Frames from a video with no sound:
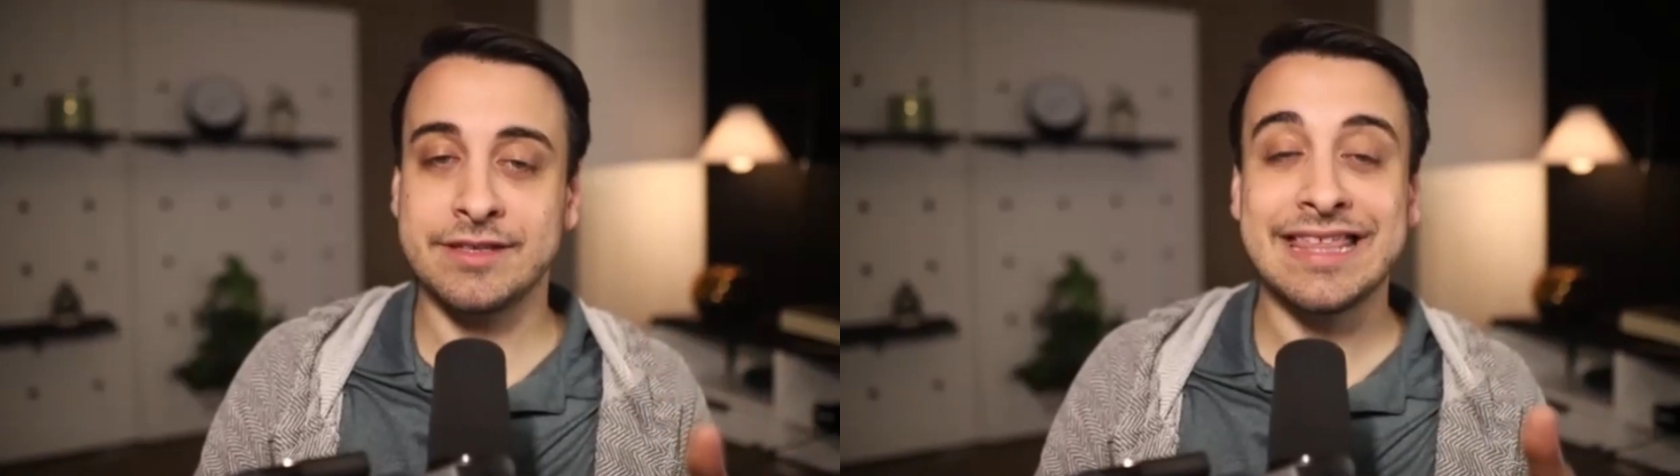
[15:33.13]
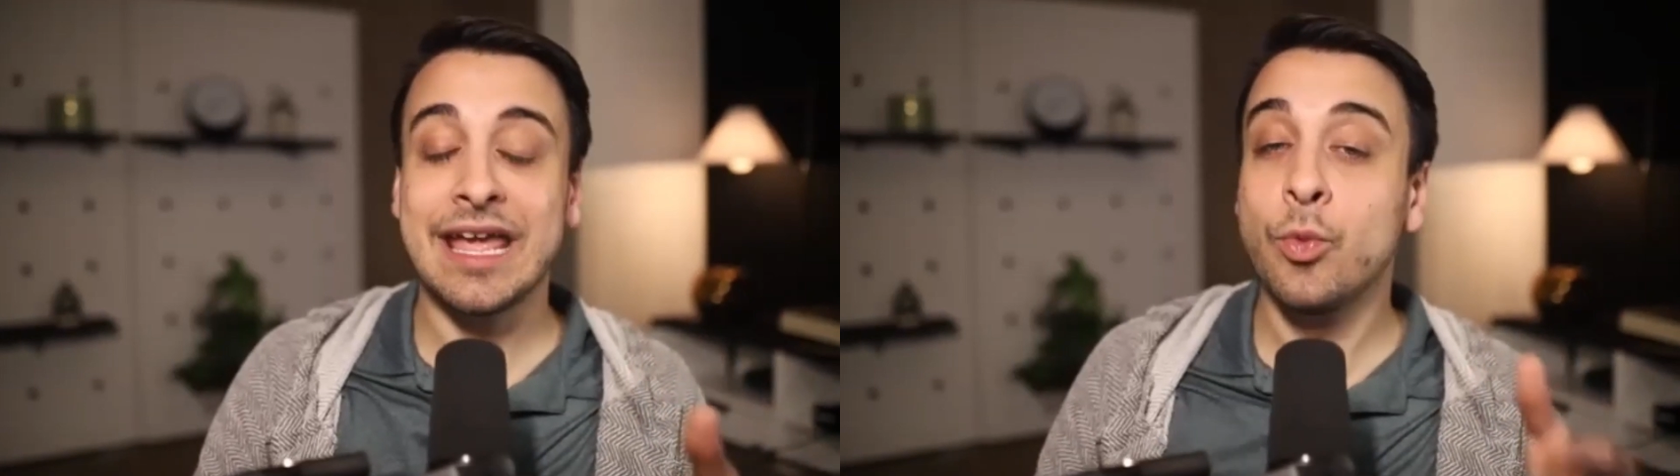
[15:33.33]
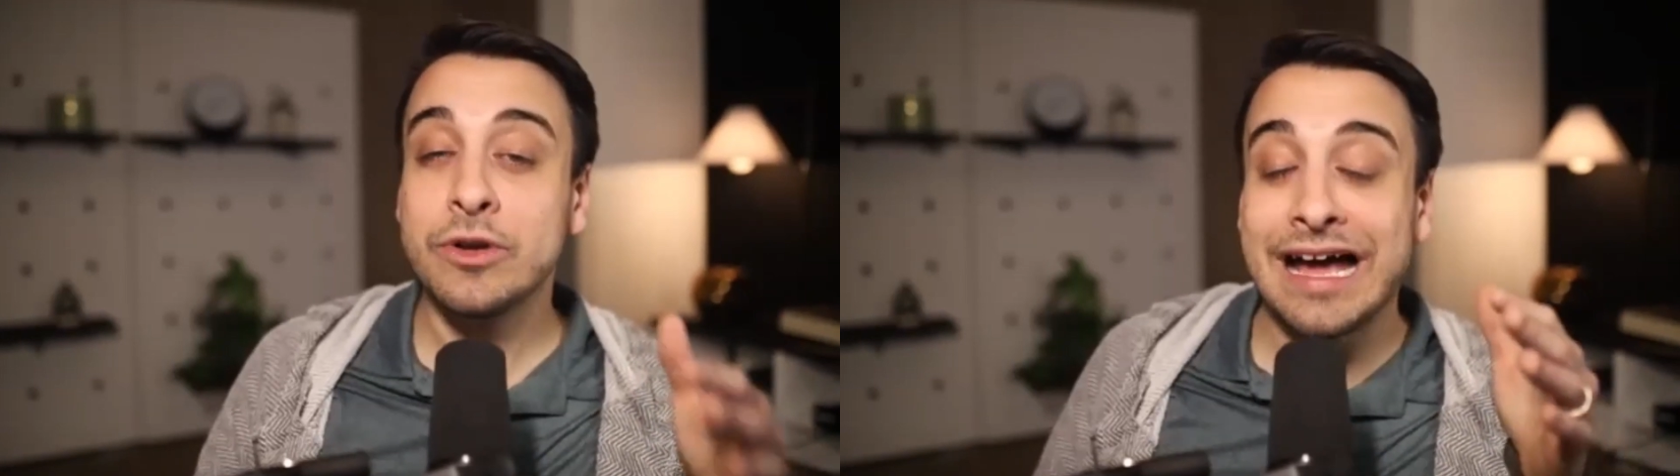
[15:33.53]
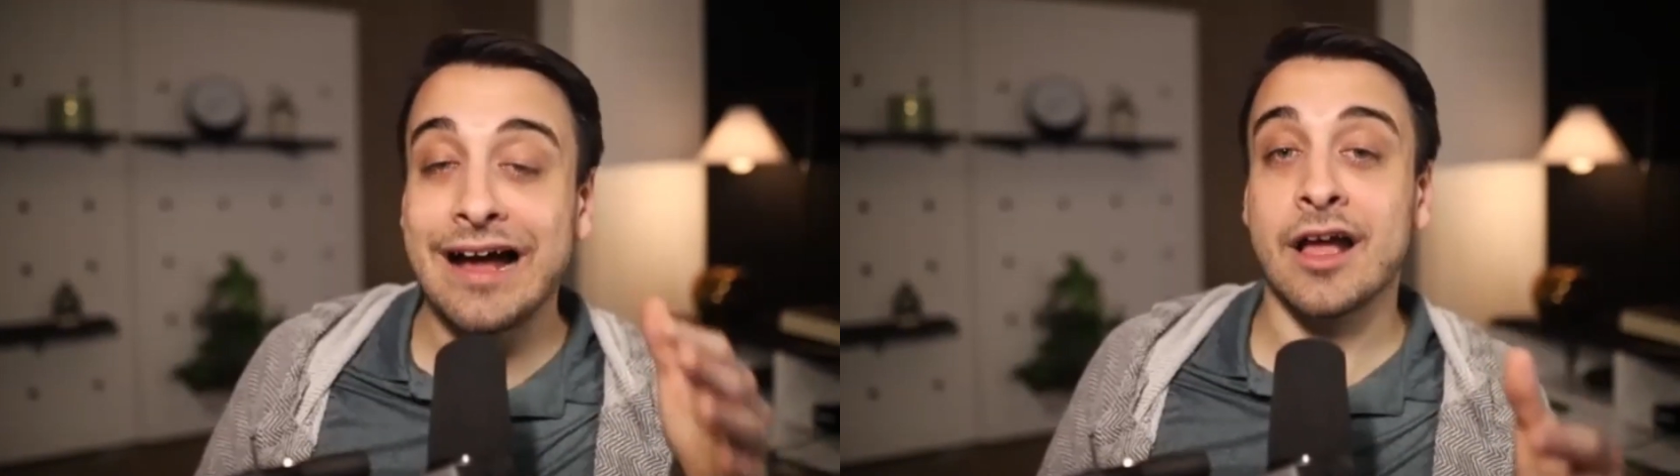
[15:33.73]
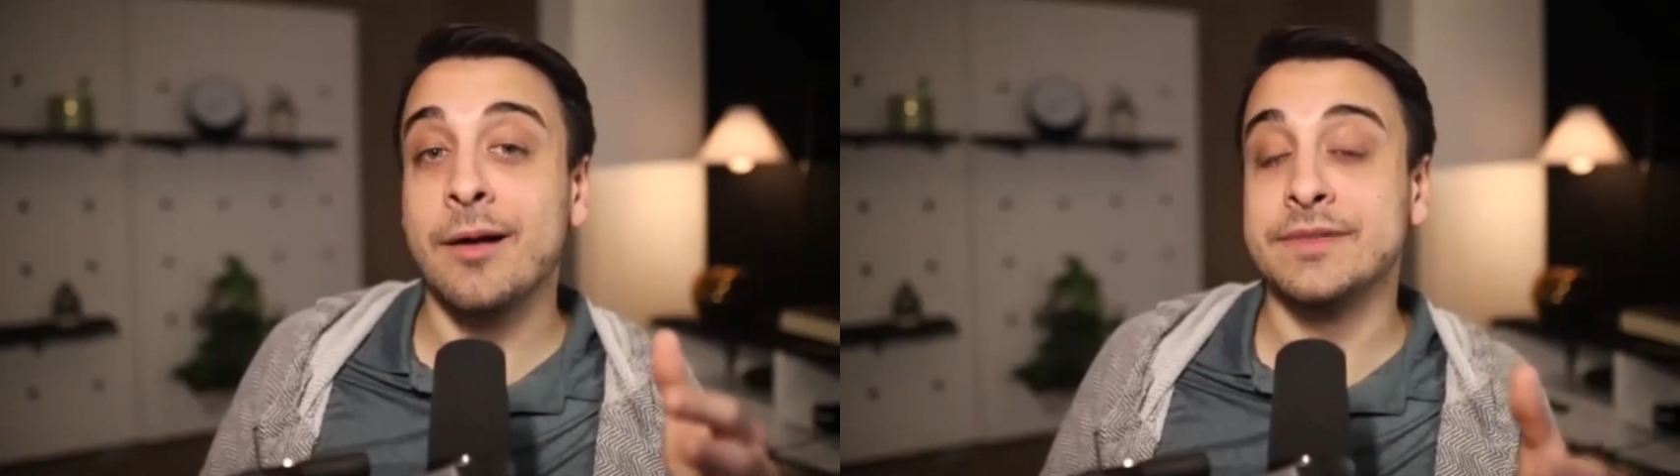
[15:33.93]
that they would
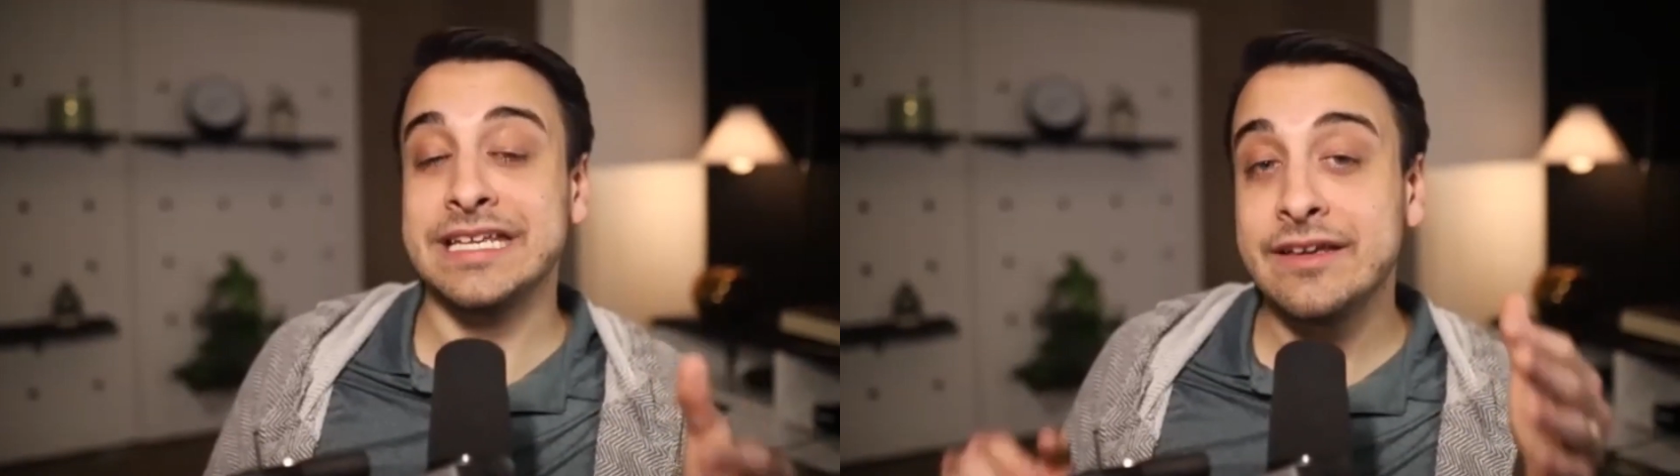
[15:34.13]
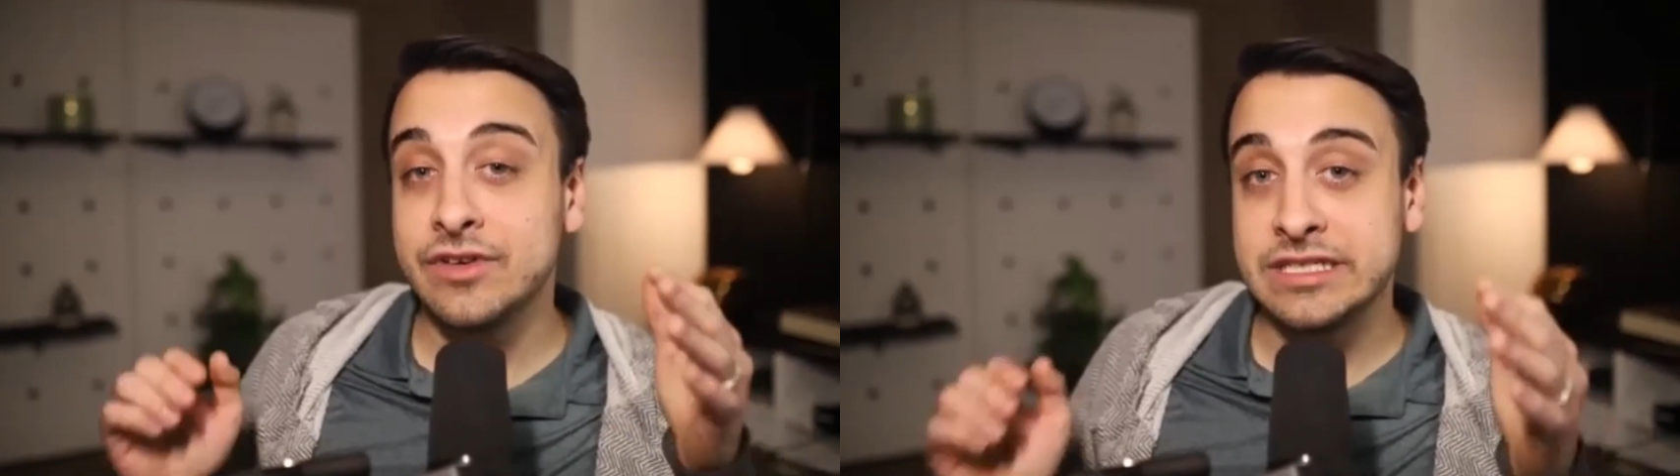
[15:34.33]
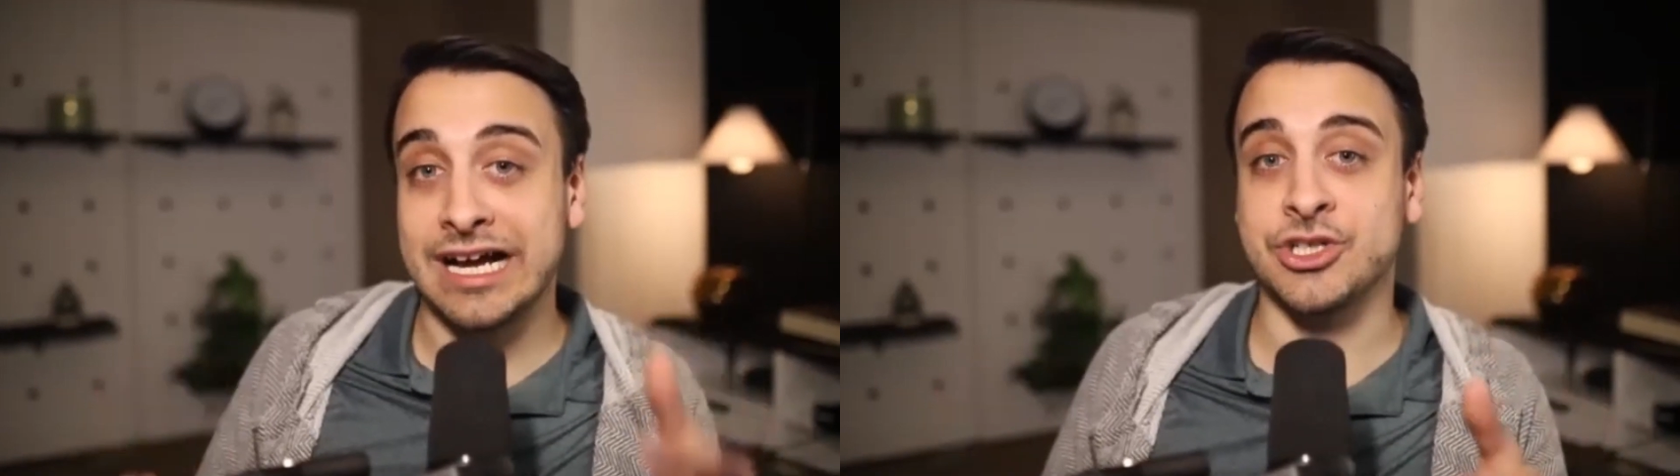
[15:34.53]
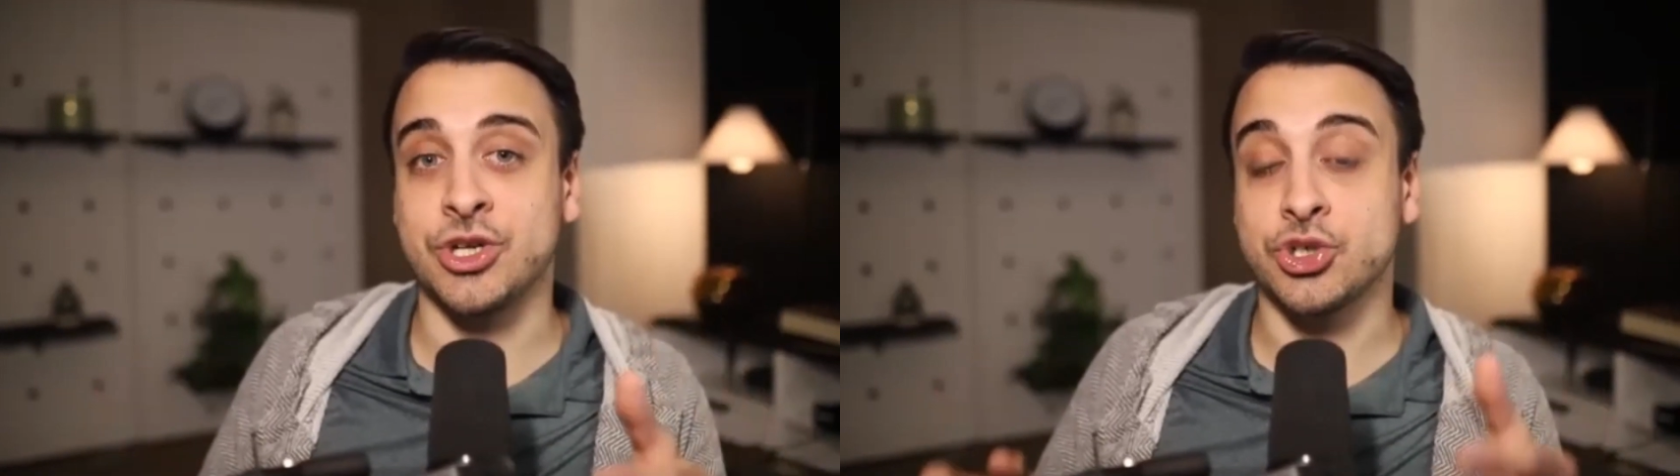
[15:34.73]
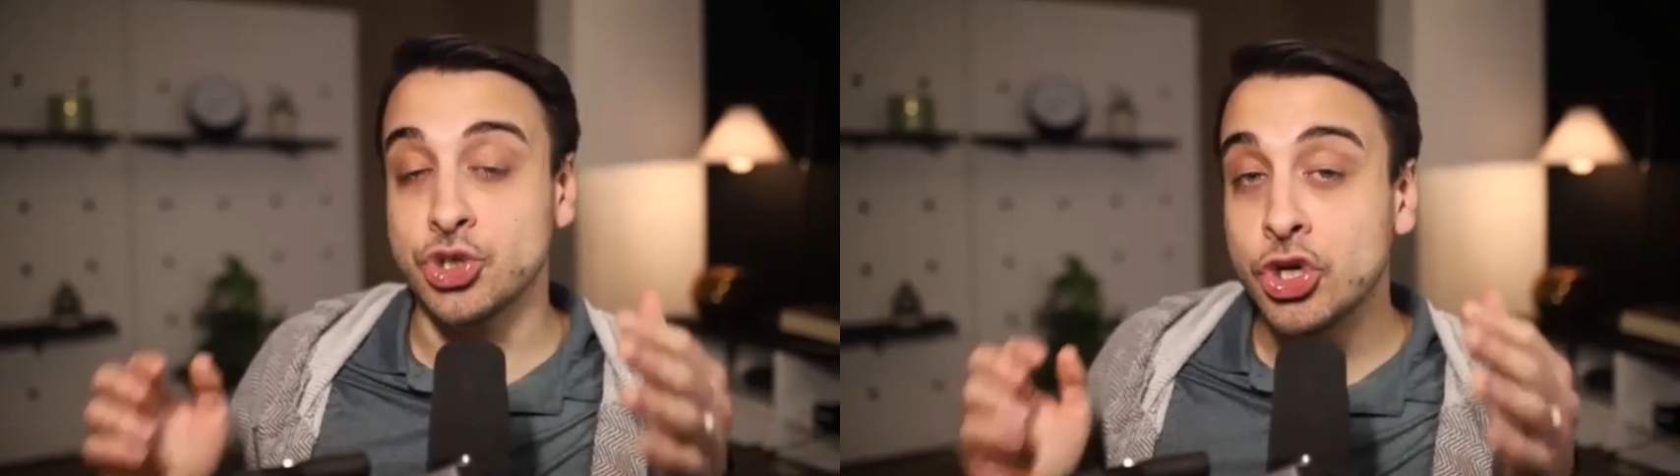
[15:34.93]
not come to even
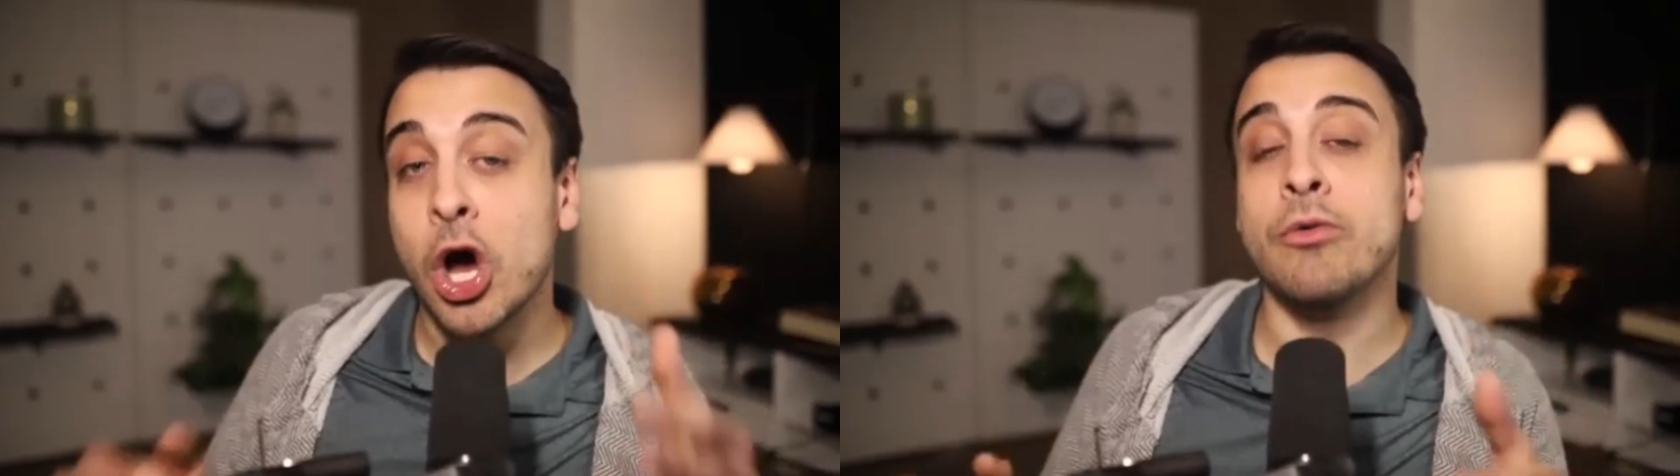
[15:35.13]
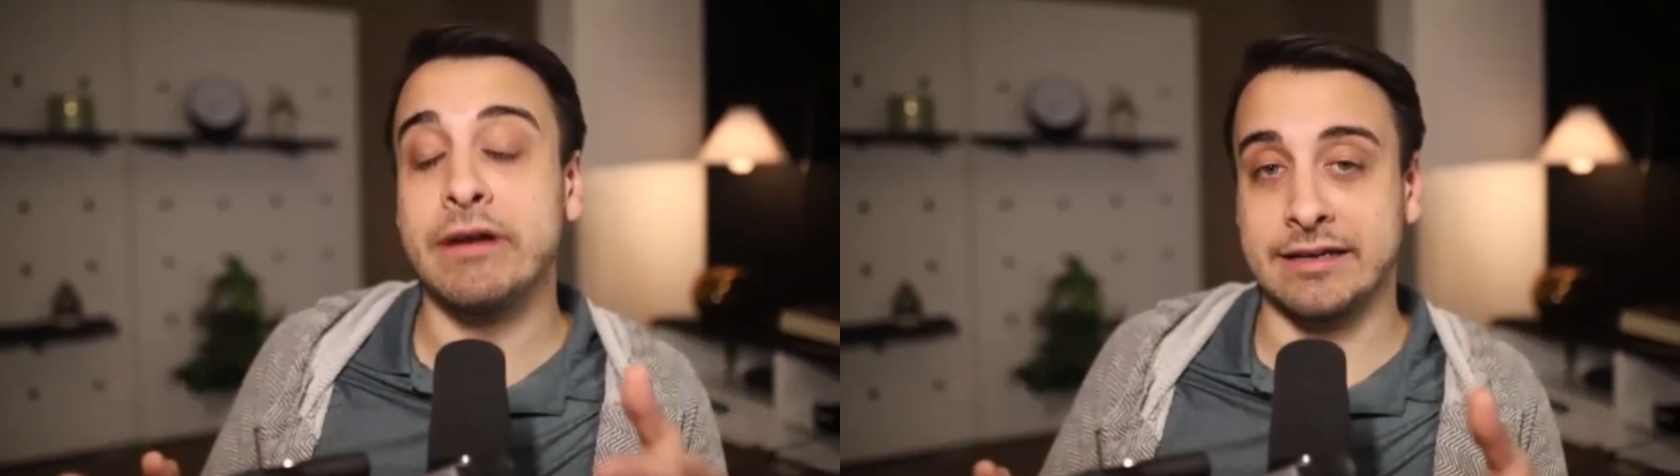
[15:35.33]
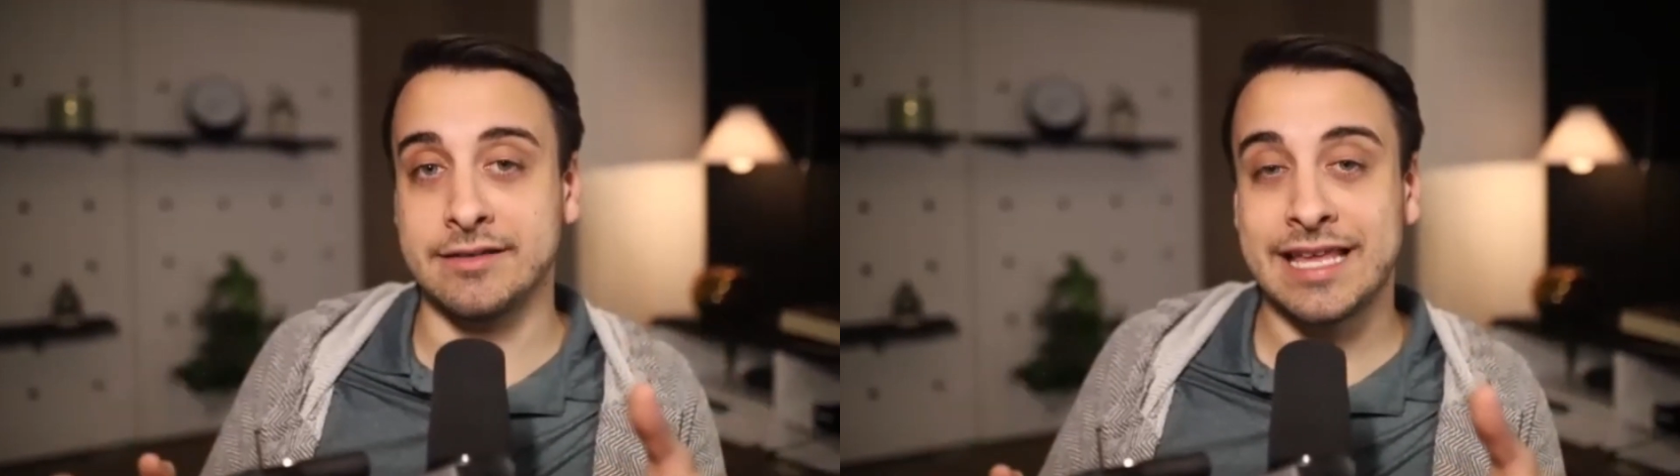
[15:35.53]
dotChurch knowing